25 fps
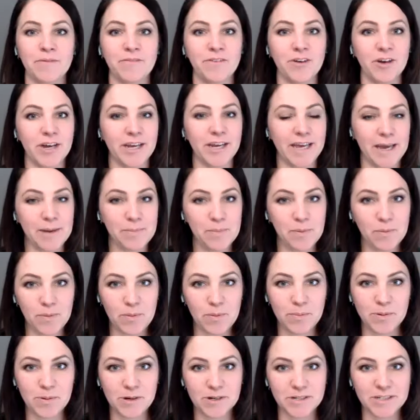a very
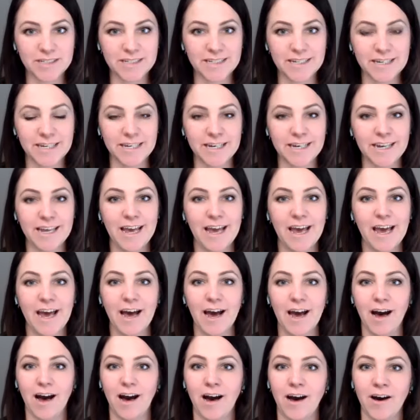capable person.
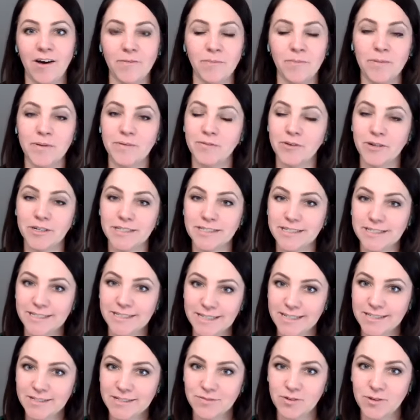I've been very
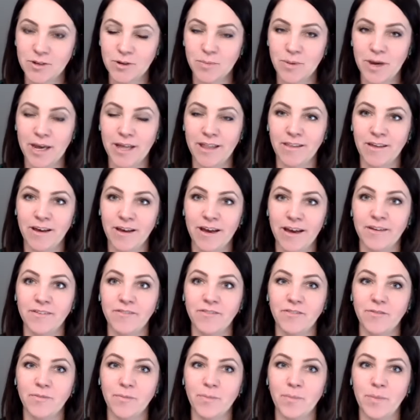successful in my
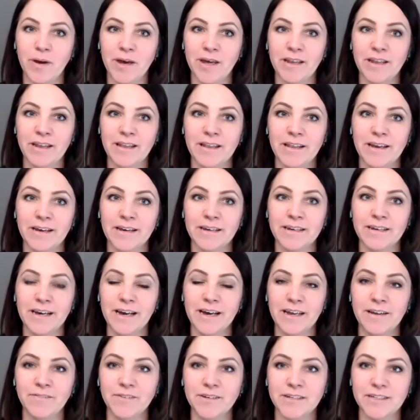life, but the
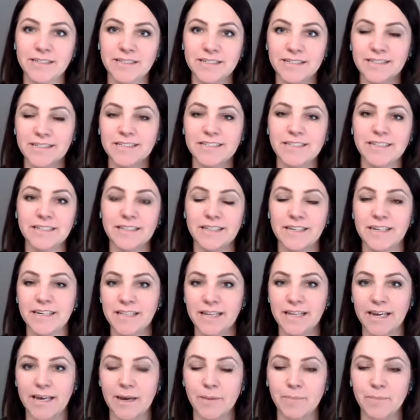kind of consistent thing
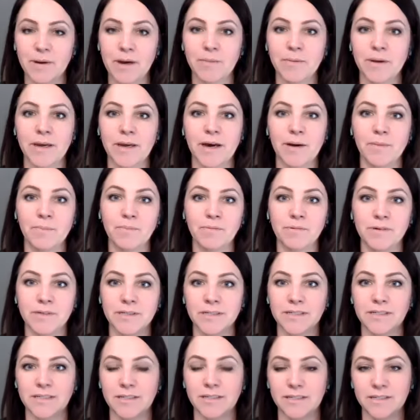that kept coming up
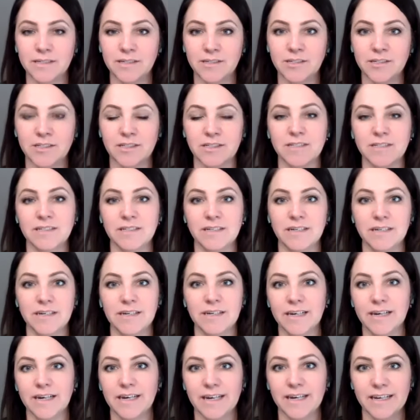was just
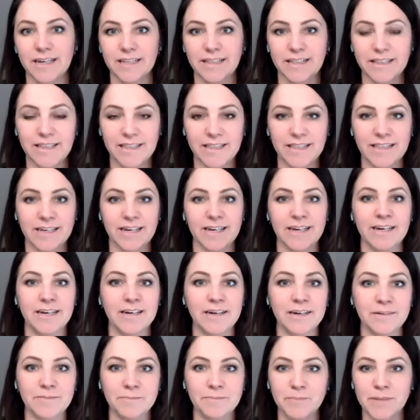
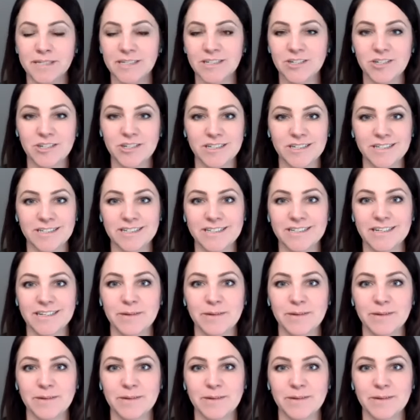the messages